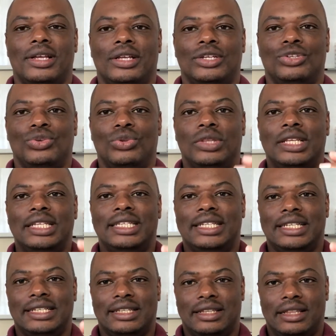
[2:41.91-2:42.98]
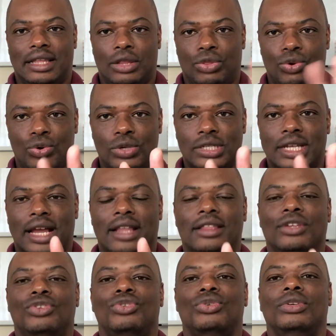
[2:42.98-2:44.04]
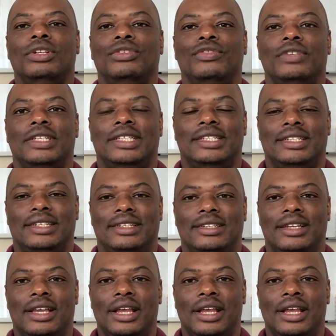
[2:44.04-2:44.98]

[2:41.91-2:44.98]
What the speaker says: So those are the 2 differences.